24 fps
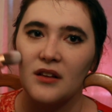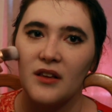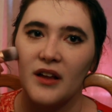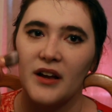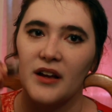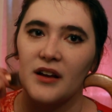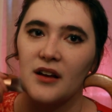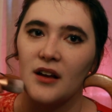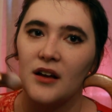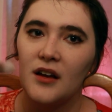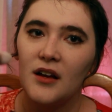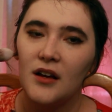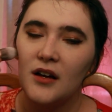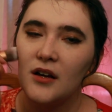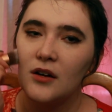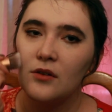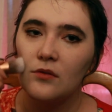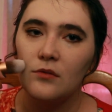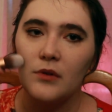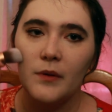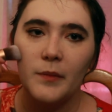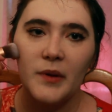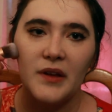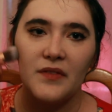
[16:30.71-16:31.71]
Like,
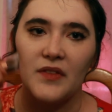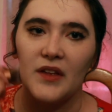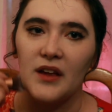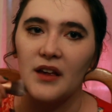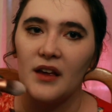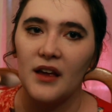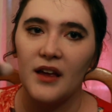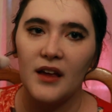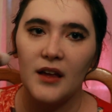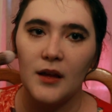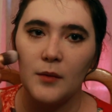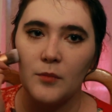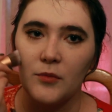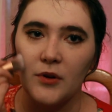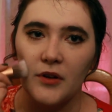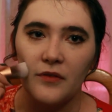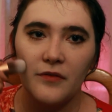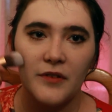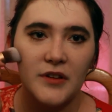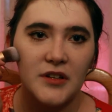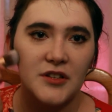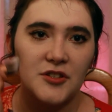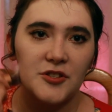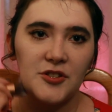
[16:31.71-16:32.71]
we beat the game, we
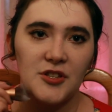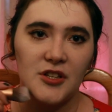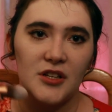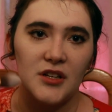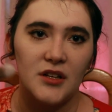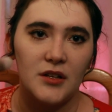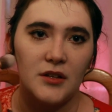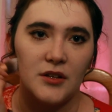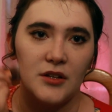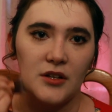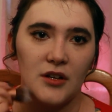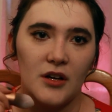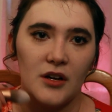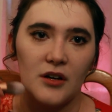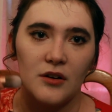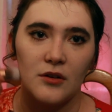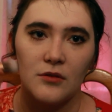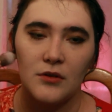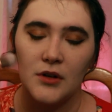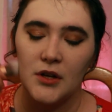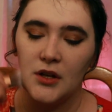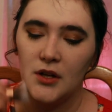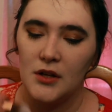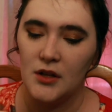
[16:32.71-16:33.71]
finished it, you
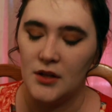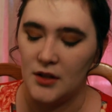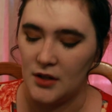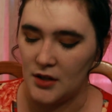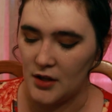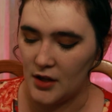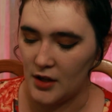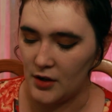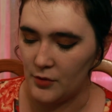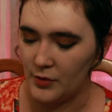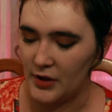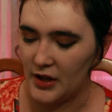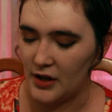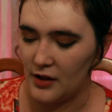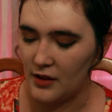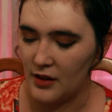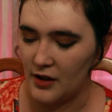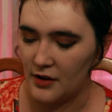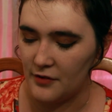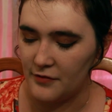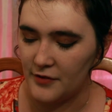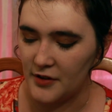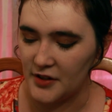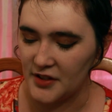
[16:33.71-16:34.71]
know, we had a
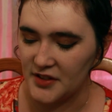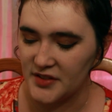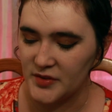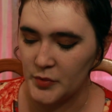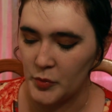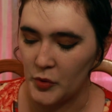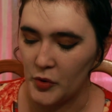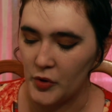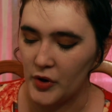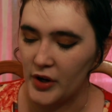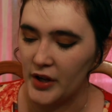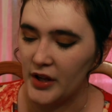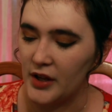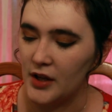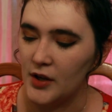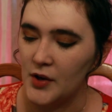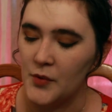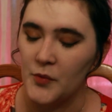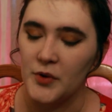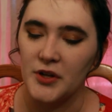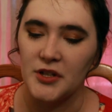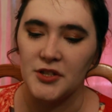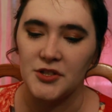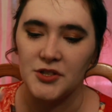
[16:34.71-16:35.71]
lot of fun exploring
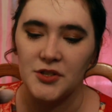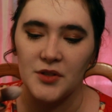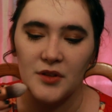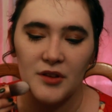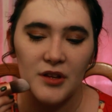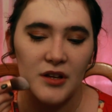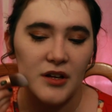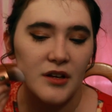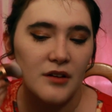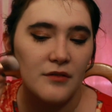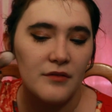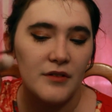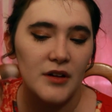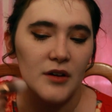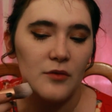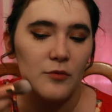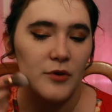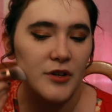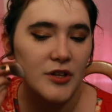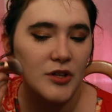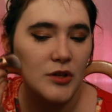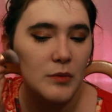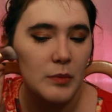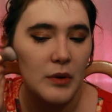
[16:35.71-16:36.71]
it. What did you think of it
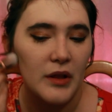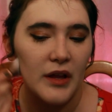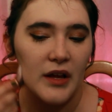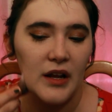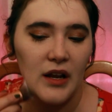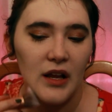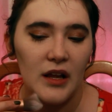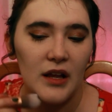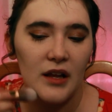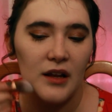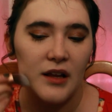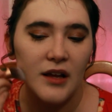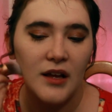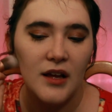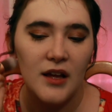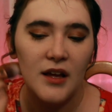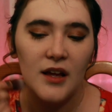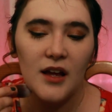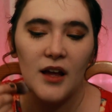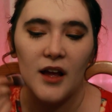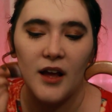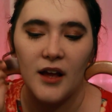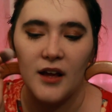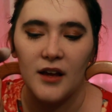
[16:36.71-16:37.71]
when you played it?
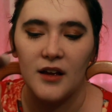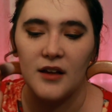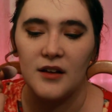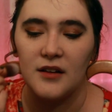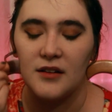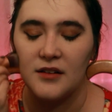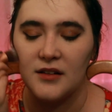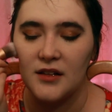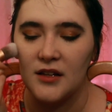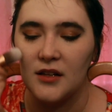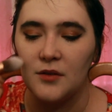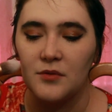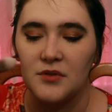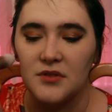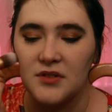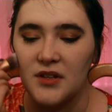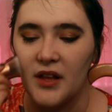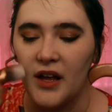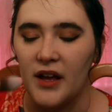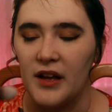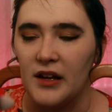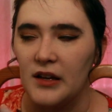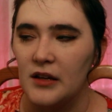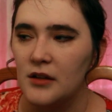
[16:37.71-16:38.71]
And he was
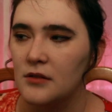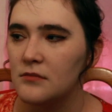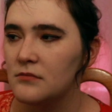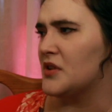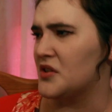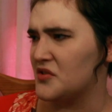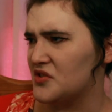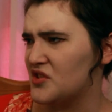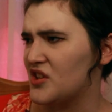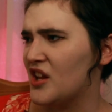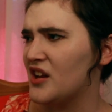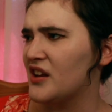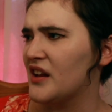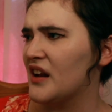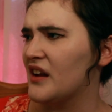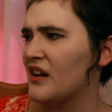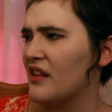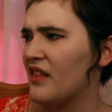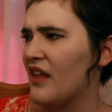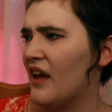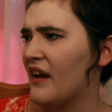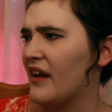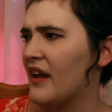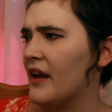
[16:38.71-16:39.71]
like, there's an ending
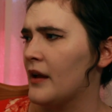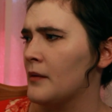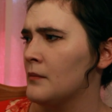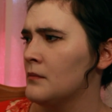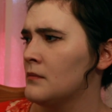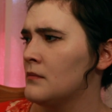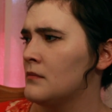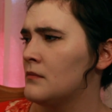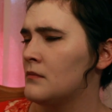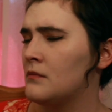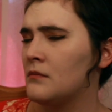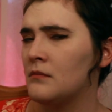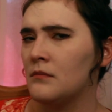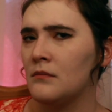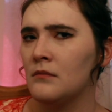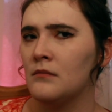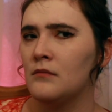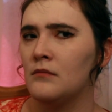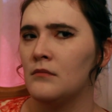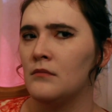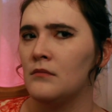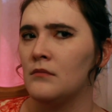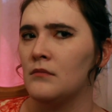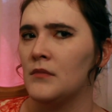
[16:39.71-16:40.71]
to that game.
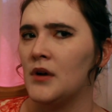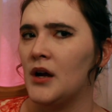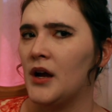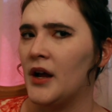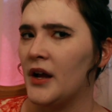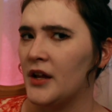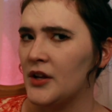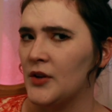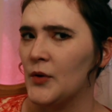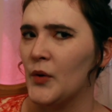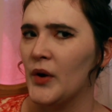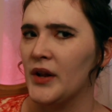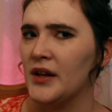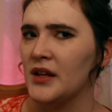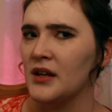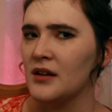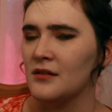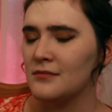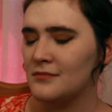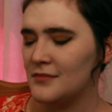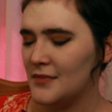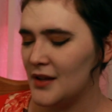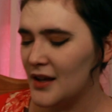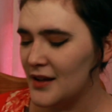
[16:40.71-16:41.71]
I had no
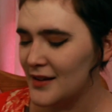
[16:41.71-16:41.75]
idea.